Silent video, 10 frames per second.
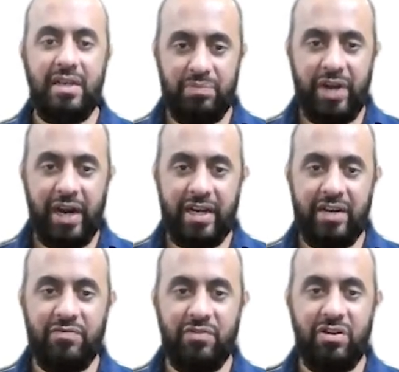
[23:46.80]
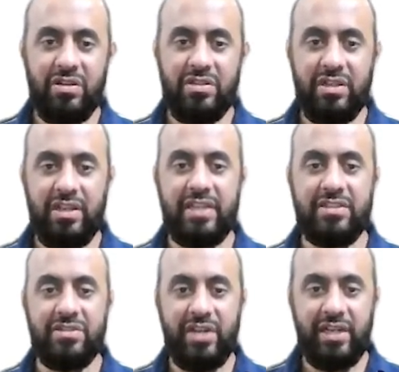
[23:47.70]
bracket for the
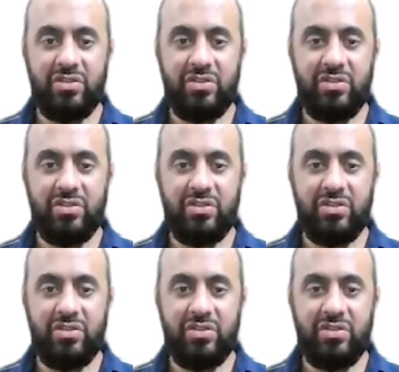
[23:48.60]
next grade.